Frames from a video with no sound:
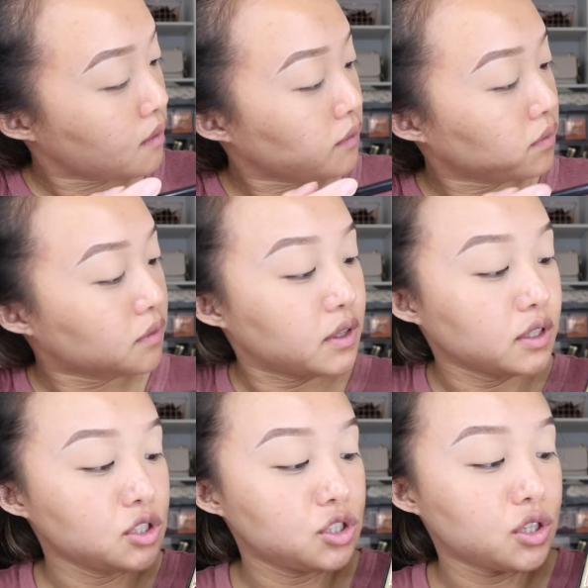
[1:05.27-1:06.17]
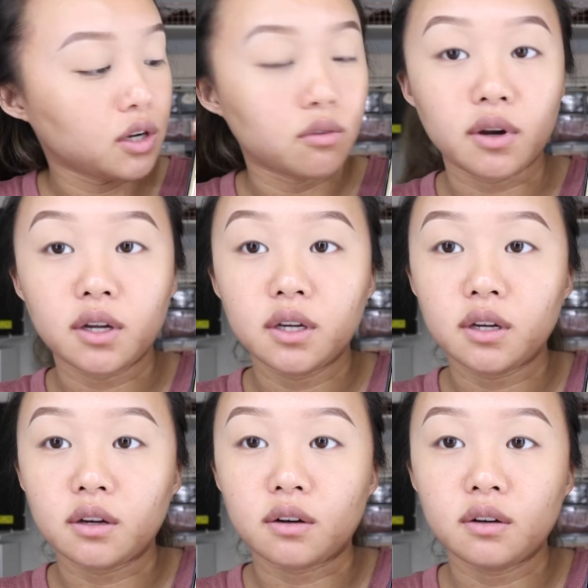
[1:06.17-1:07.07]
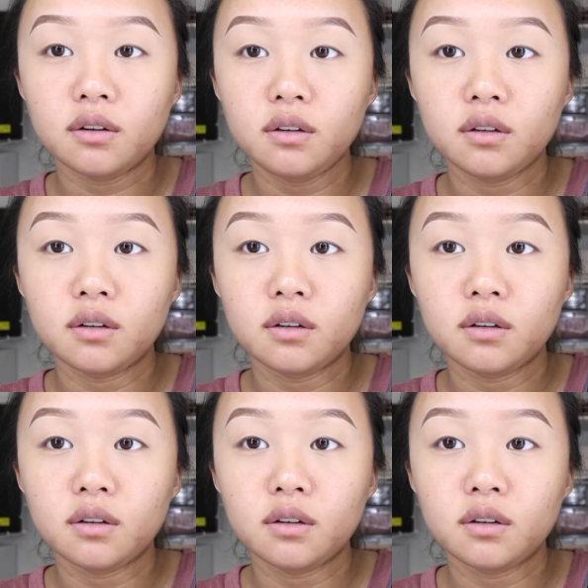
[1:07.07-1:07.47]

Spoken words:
this shade right here.